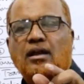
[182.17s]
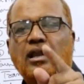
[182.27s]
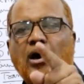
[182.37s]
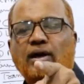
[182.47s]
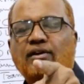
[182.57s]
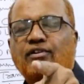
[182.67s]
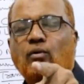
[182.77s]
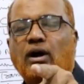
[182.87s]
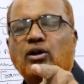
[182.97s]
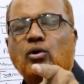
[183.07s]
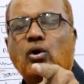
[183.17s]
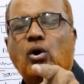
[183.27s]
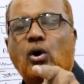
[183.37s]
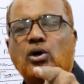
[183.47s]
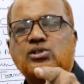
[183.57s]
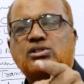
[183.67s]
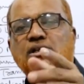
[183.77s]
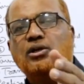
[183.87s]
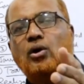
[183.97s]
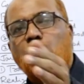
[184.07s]
Now if you want to
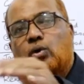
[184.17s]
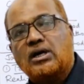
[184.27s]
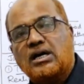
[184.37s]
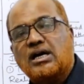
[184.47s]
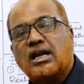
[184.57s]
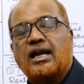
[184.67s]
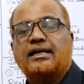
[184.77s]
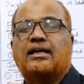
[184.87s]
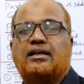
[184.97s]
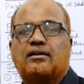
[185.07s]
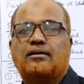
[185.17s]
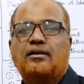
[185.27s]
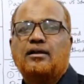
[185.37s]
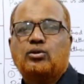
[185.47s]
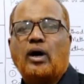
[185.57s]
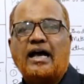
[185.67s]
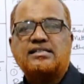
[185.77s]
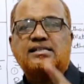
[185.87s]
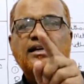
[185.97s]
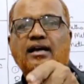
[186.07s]
close, you have to credit. The
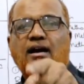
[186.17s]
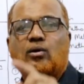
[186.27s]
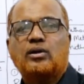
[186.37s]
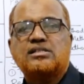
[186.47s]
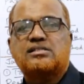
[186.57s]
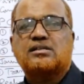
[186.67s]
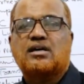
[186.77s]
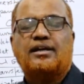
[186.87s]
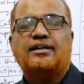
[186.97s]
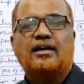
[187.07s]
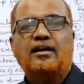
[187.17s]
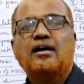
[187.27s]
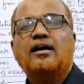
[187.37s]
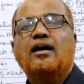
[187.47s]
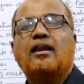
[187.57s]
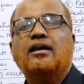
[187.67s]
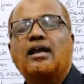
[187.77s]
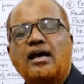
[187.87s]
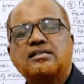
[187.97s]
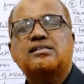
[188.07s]
asset account is credited,
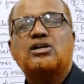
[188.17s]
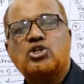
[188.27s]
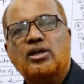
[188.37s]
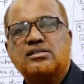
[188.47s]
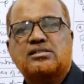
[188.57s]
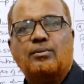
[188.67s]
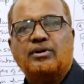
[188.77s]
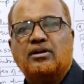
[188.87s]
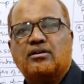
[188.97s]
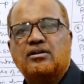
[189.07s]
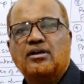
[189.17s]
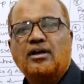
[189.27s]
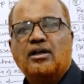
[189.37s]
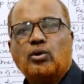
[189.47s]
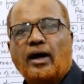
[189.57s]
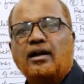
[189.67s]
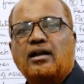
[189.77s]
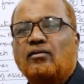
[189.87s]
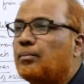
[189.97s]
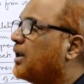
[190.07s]
realization is debited. The
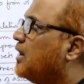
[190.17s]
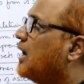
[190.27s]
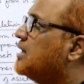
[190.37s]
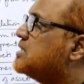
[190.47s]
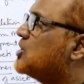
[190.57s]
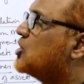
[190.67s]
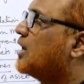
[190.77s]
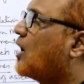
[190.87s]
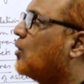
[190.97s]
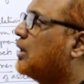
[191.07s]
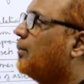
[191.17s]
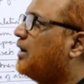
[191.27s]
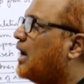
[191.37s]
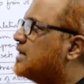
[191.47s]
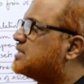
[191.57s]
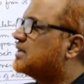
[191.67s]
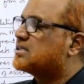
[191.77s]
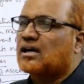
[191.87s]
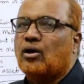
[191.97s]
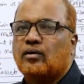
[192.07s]
entry will be realization account debit,
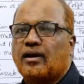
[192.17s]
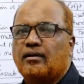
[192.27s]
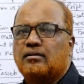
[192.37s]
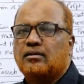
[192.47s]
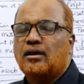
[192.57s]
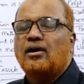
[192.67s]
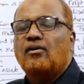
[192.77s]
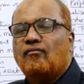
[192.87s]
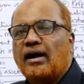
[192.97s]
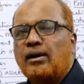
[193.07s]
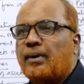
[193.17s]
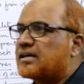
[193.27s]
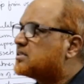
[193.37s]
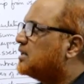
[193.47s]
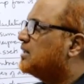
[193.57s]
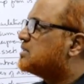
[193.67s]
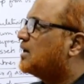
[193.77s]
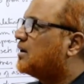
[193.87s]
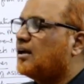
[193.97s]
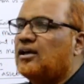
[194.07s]
assets account credit. While passing this
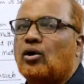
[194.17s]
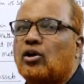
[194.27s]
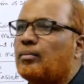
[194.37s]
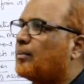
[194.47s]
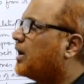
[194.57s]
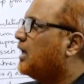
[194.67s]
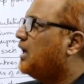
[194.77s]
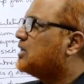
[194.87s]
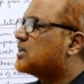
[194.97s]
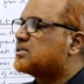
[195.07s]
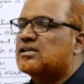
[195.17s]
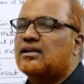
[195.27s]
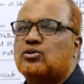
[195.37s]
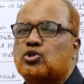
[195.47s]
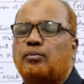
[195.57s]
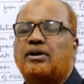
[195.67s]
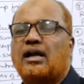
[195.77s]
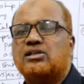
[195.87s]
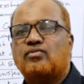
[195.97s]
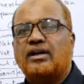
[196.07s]
entry, you remember each asset should be
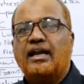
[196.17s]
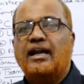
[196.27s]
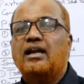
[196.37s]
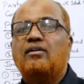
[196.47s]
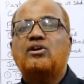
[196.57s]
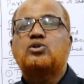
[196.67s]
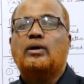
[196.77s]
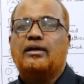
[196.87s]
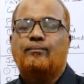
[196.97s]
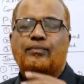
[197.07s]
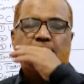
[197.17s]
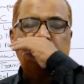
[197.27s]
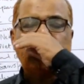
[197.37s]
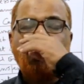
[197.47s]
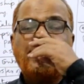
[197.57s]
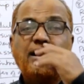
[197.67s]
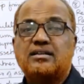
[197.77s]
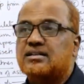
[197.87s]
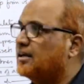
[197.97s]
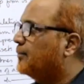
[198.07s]
transferred individually,
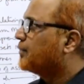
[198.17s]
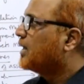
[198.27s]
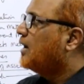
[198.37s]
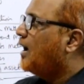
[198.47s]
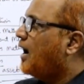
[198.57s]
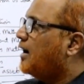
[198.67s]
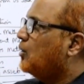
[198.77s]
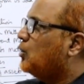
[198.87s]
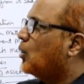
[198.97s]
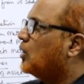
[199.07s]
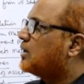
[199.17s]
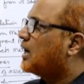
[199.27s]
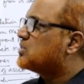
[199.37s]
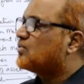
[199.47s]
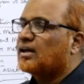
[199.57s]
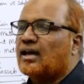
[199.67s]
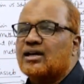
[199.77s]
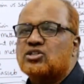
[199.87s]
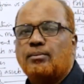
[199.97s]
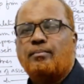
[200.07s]
separately and don't transfer
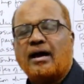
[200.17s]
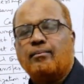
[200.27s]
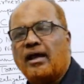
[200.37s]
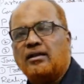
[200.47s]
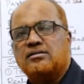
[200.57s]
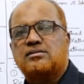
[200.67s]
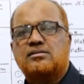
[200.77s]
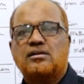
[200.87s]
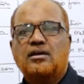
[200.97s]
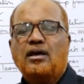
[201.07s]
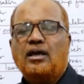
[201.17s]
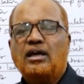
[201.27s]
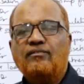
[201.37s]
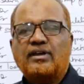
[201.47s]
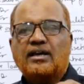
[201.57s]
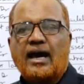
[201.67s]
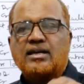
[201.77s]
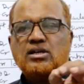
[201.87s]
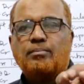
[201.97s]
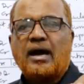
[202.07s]
cash and bank balance. If the
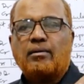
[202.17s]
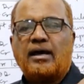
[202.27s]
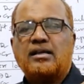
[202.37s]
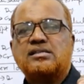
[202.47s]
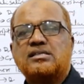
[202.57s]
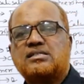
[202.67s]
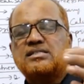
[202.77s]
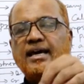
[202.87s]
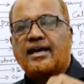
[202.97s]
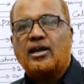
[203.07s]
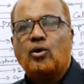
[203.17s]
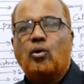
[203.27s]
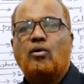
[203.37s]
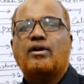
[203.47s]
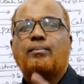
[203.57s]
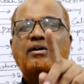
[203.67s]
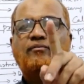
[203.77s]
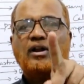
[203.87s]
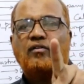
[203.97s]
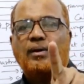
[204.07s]
cash and bank balance is taken over by
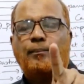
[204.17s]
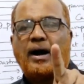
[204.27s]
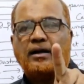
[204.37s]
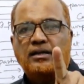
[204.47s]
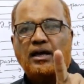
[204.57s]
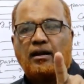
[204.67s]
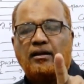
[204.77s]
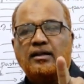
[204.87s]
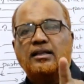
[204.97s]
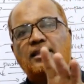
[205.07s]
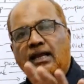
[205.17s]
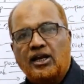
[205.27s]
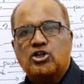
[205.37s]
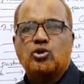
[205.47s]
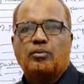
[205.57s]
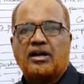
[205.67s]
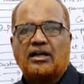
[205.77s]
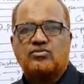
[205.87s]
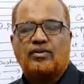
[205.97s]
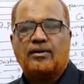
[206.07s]
one of the partner, then it should be
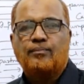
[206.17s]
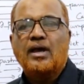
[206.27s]
transferred.